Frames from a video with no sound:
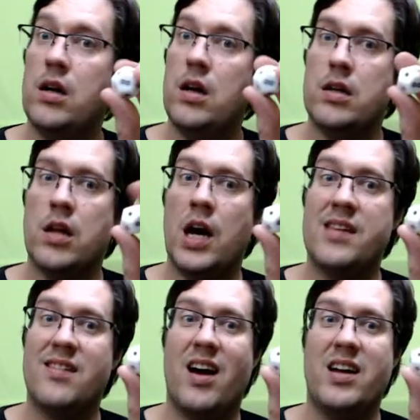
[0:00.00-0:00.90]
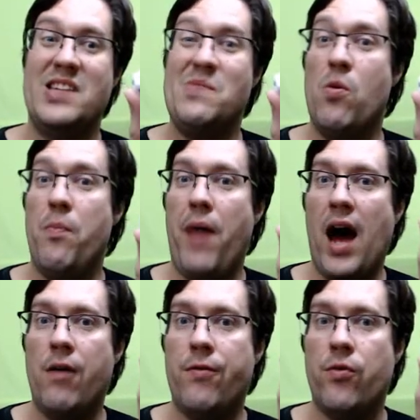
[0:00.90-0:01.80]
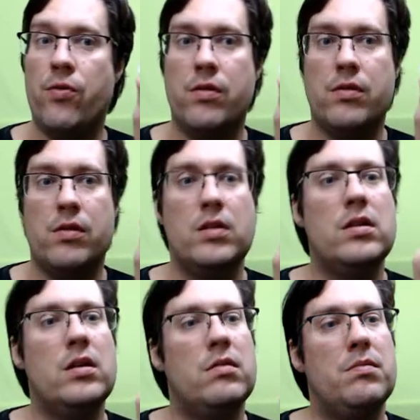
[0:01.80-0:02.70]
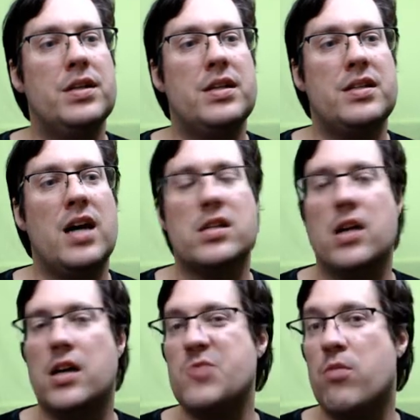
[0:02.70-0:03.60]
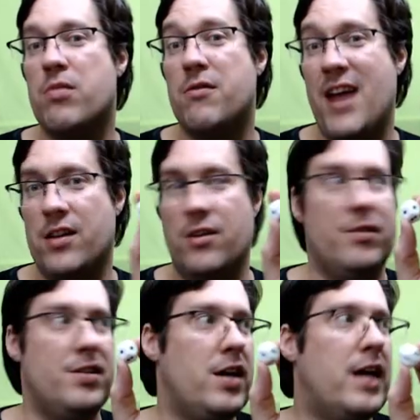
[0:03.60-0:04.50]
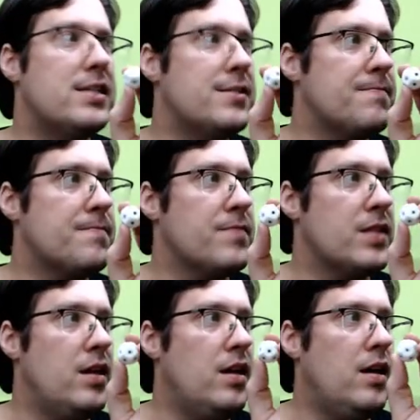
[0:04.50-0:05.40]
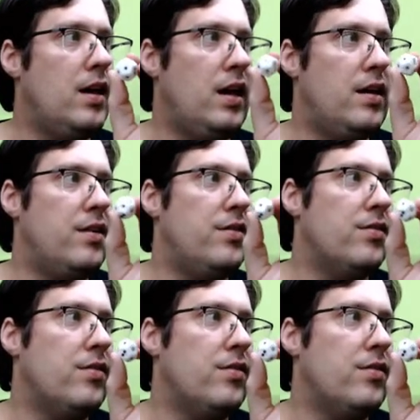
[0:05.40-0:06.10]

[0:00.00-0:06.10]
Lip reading: The light side is more powerful, but the dark side is more prevalent on the dice. It is